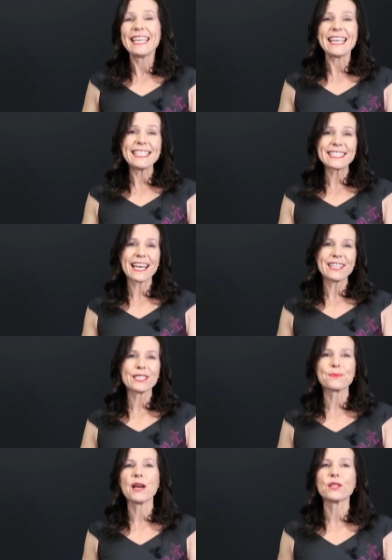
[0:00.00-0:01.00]
Inside
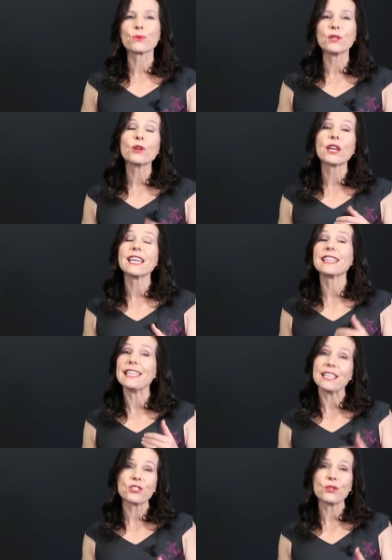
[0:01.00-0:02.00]
this month, we're looking at the
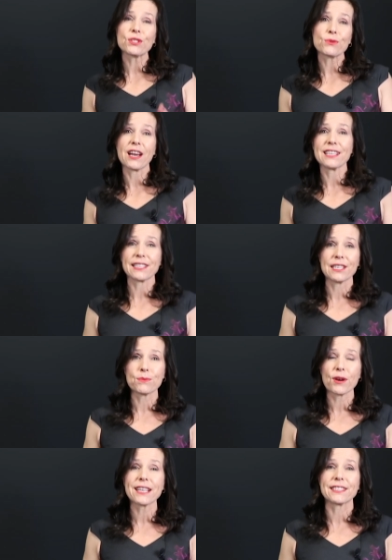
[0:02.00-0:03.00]
issues arising in
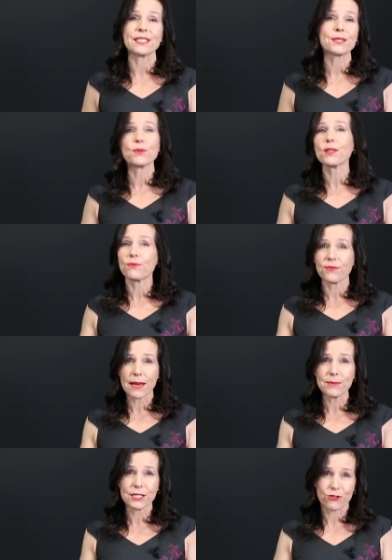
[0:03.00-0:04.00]
practice with
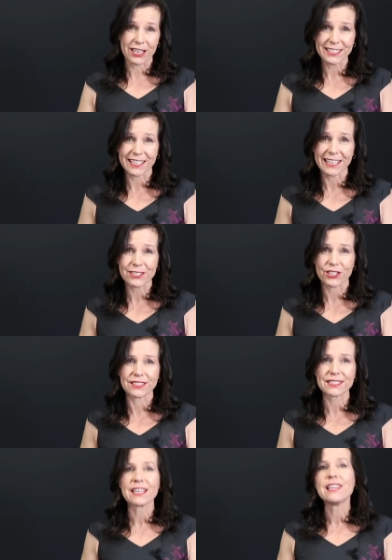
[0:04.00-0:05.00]
family trust
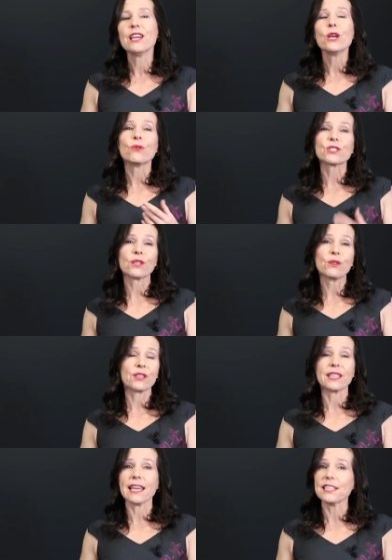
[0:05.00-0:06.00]
elections. We'll also look
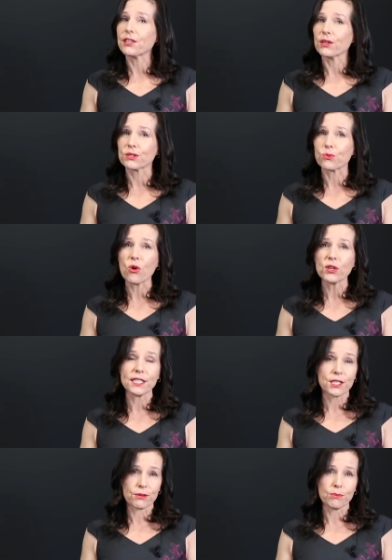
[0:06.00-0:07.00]
at the ATO's warning
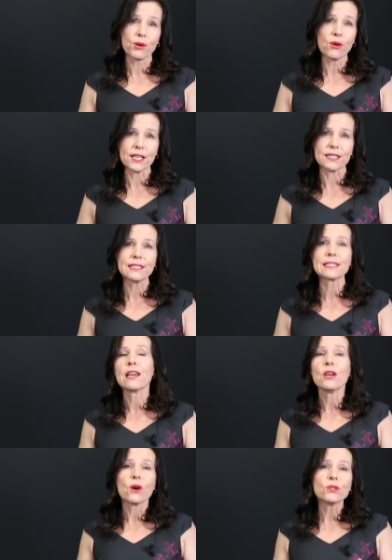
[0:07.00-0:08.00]
to employers
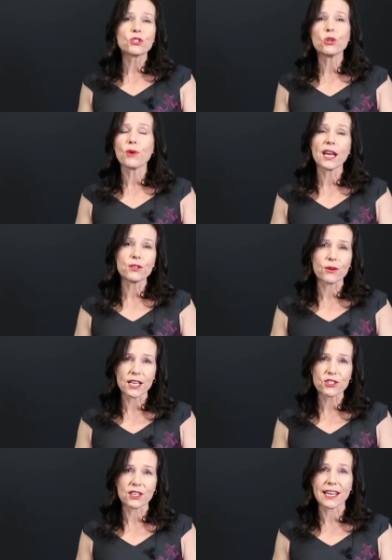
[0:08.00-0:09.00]
on
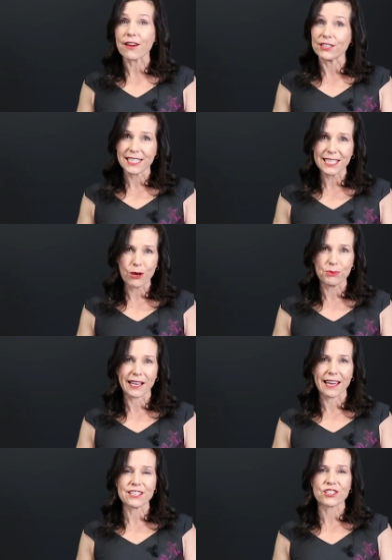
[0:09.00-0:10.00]
superannuation guarantee
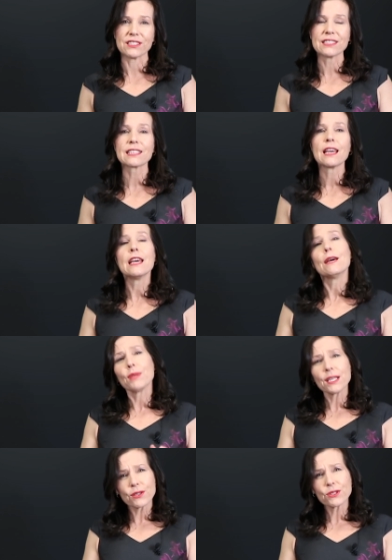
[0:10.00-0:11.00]
obligations,
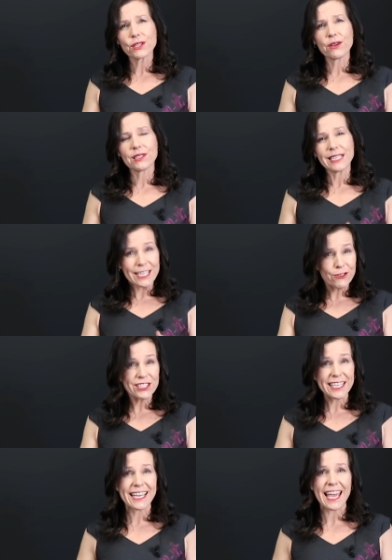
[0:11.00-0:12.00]
plus also an
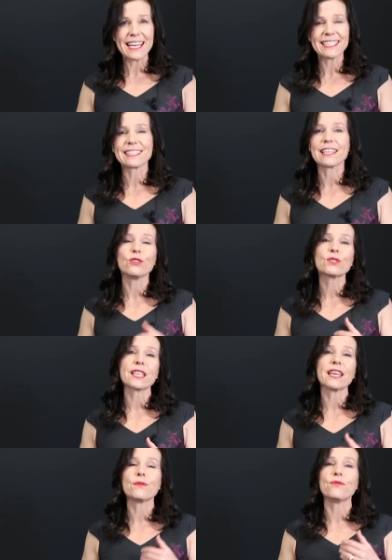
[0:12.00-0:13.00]
interesting case that looks
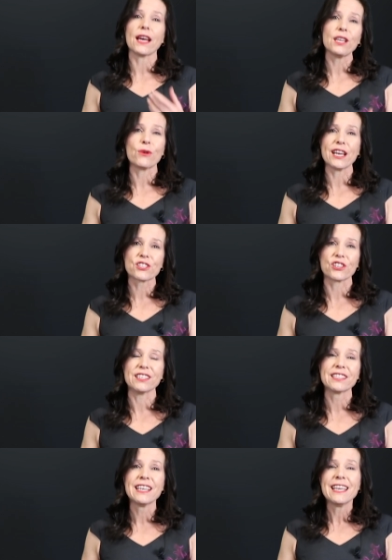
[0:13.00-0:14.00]
at a
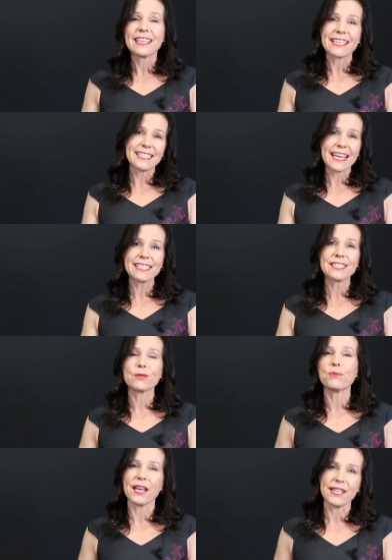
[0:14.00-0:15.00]
valuation
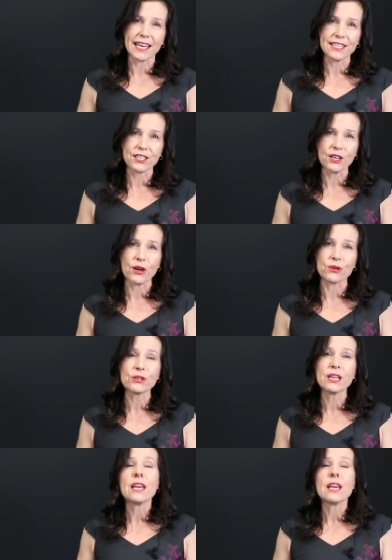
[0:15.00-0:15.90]
contested by the ATO